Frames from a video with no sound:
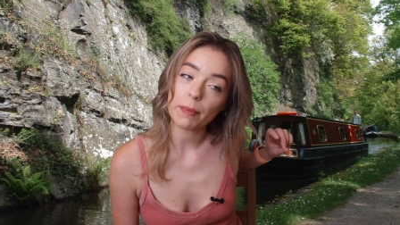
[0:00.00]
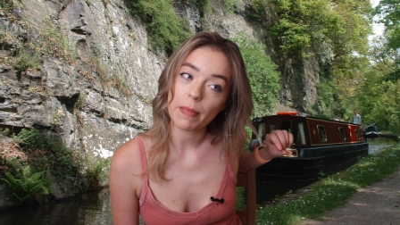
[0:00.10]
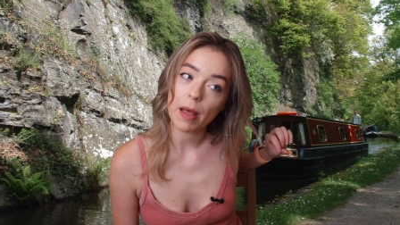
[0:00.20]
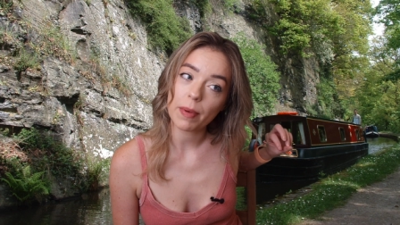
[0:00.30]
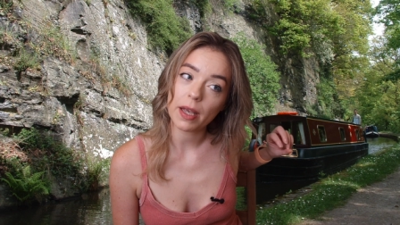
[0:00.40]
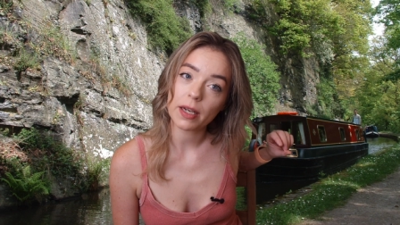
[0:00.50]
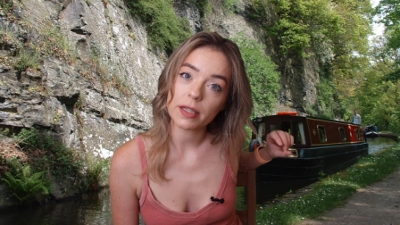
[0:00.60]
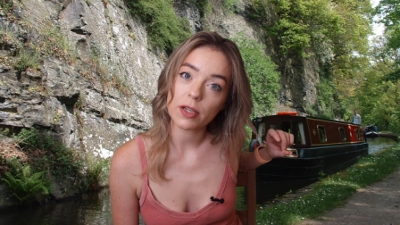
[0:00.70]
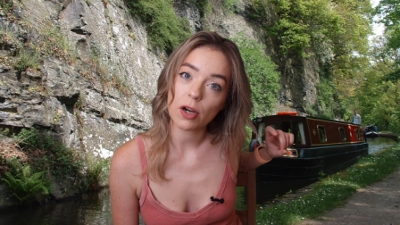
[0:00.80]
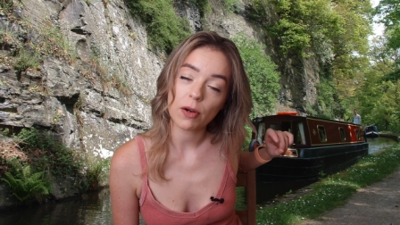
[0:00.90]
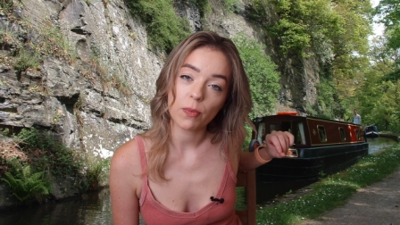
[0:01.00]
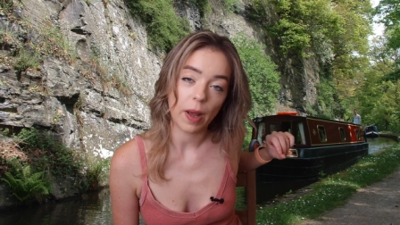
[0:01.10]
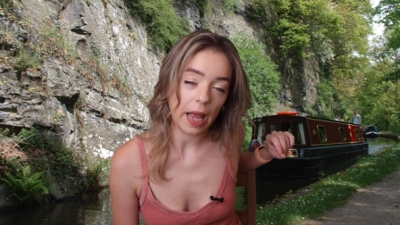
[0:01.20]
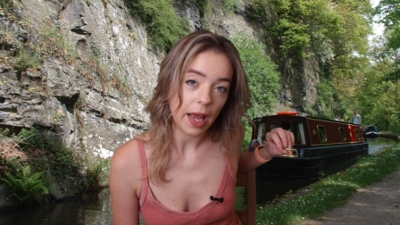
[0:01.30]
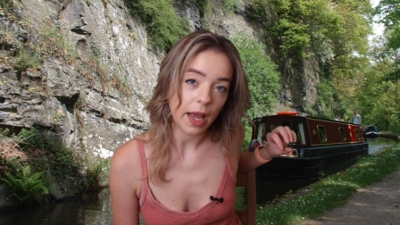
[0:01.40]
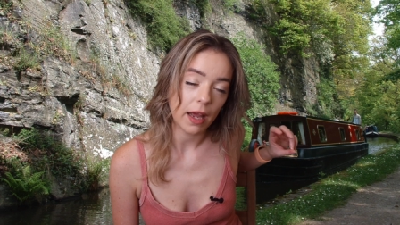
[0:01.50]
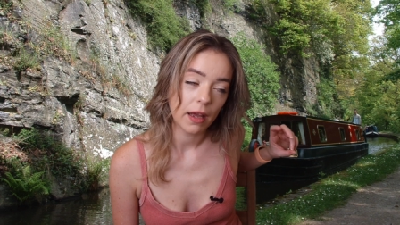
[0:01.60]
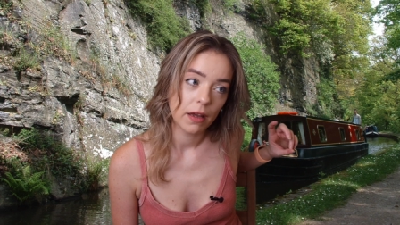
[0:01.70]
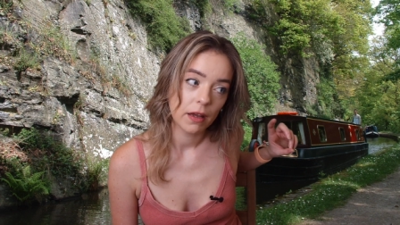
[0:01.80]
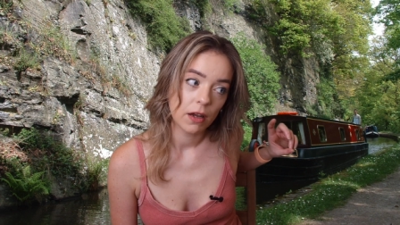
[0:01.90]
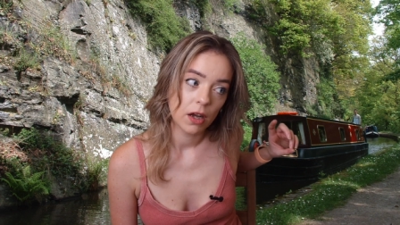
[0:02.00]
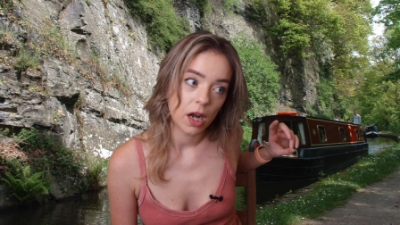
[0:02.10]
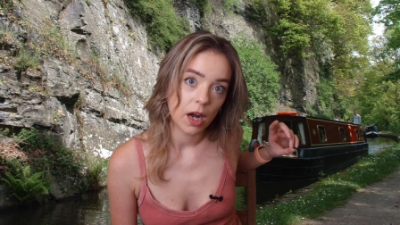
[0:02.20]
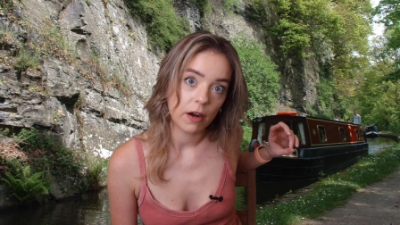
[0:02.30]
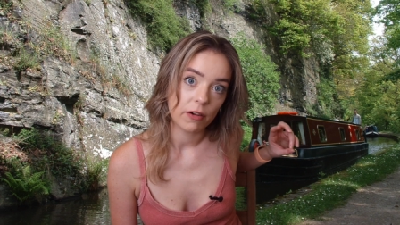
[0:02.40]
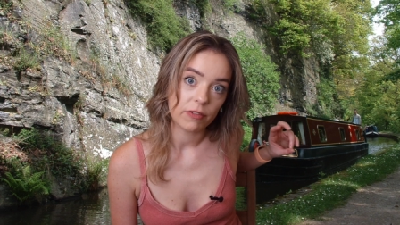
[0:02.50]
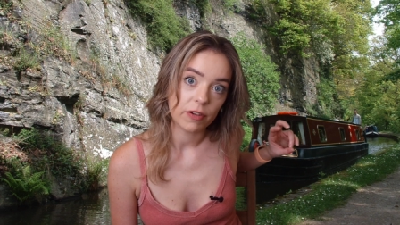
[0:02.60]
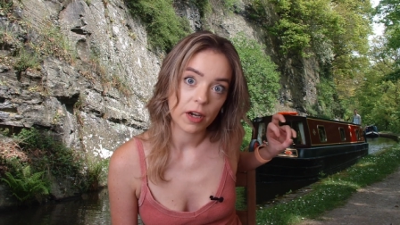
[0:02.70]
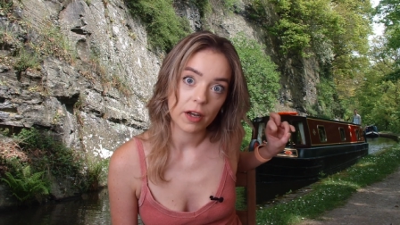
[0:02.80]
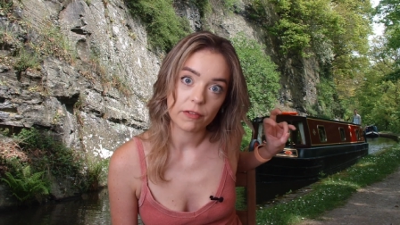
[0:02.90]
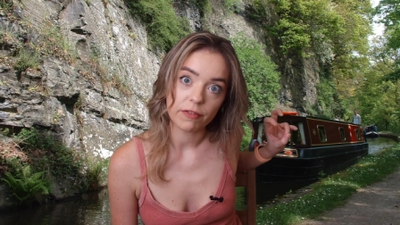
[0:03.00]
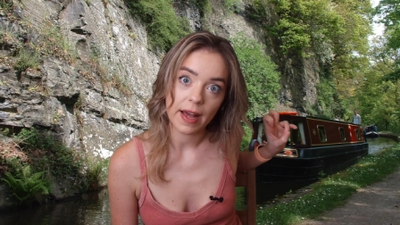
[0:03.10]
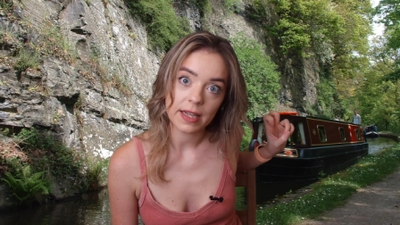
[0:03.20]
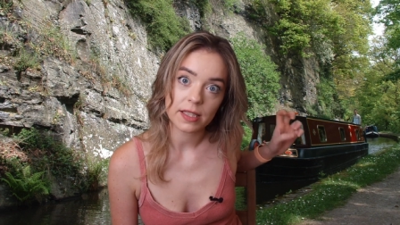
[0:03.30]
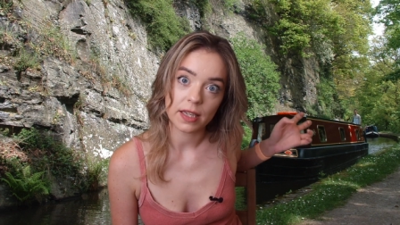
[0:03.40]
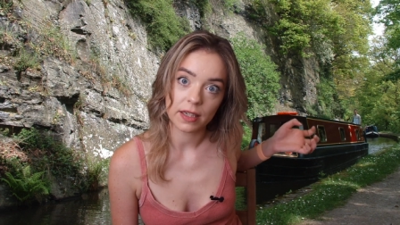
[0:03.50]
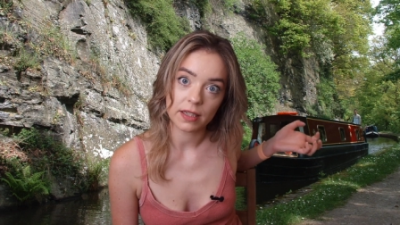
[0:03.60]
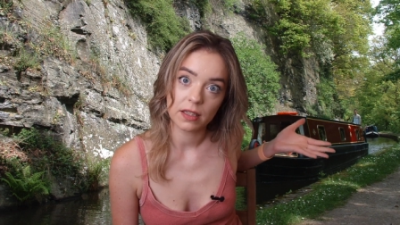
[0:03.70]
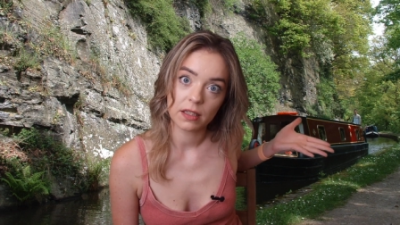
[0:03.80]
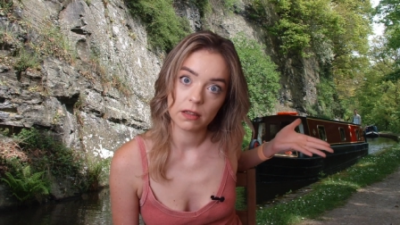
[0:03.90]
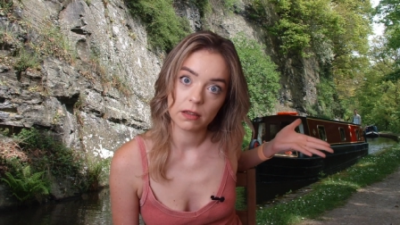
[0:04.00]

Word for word: maybe it is her way of confessing.